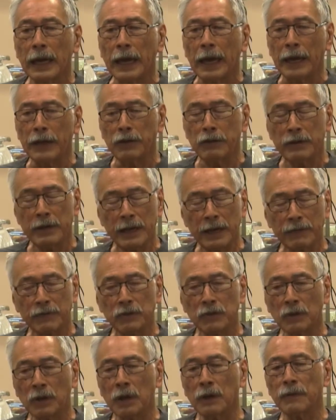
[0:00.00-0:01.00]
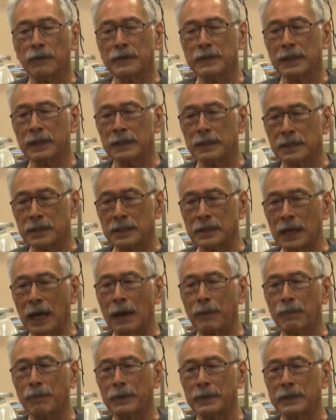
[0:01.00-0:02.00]
and you have to all of a sudden
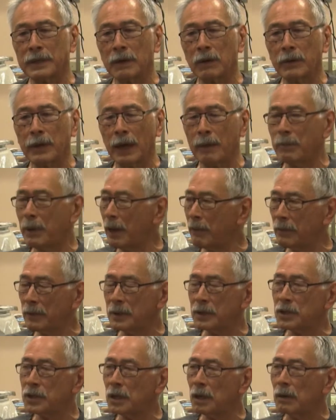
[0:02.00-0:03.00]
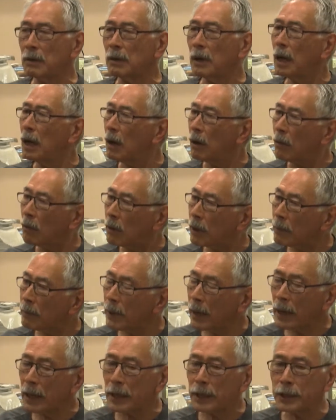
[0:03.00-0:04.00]
stop and say, okay, I'm having the show. What
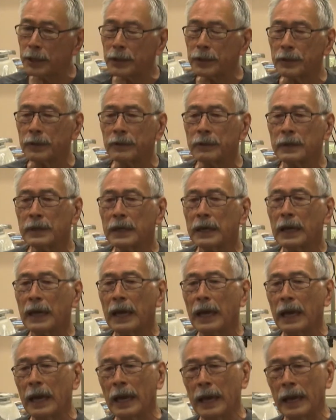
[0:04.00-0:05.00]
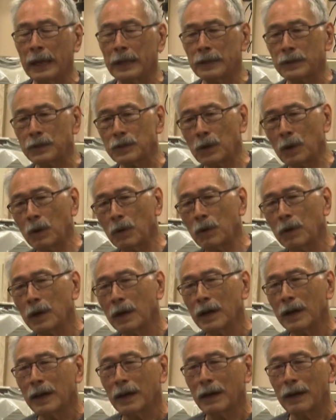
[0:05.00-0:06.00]
am I going to do? And so
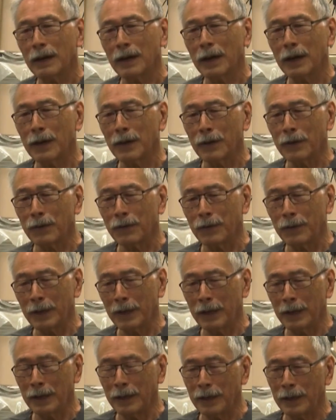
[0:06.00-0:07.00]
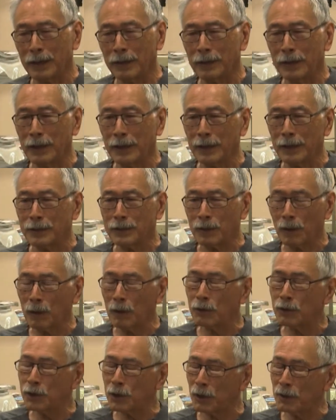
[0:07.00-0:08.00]
the
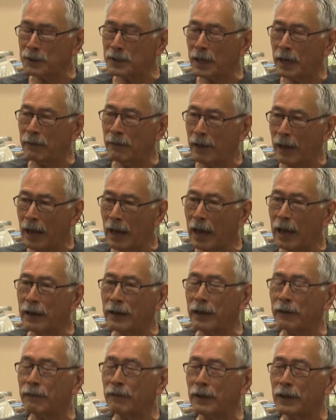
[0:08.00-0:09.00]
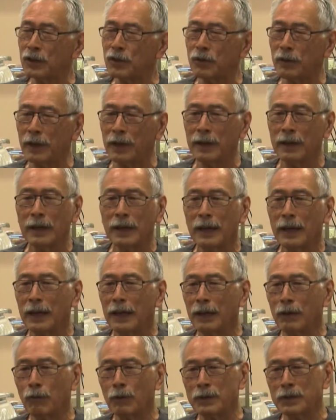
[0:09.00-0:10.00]
solo shows that I've had at Fig Tree,
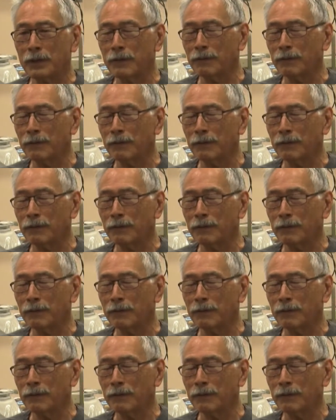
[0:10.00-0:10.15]
in which